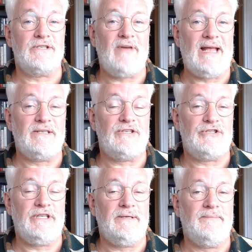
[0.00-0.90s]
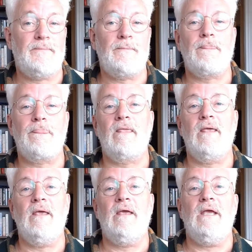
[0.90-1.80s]
as fantasy.
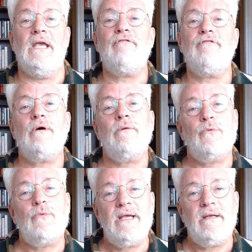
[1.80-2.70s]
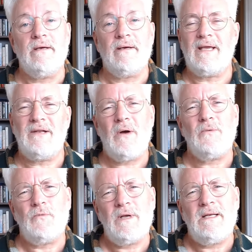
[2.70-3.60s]
Even though a reader
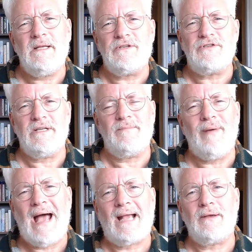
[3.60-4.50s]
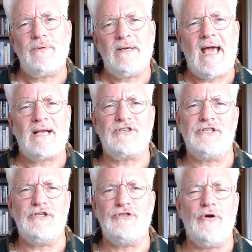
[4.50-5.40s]
cannot really sit back, relax, and
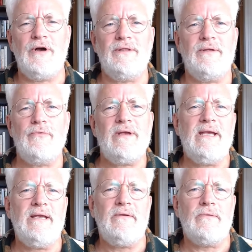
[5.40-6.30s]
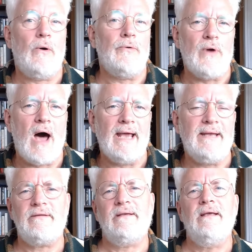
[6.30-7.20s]
enjoy the read or
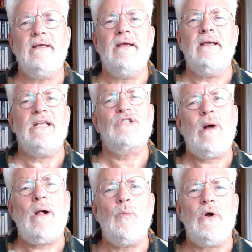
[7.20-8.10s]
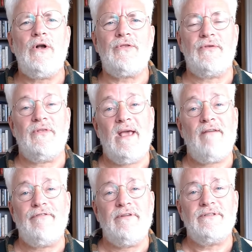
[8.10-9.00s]
ride, it's well worth the
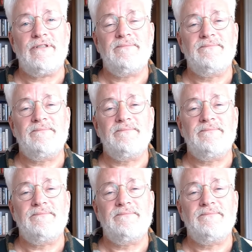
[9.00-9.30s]
effort.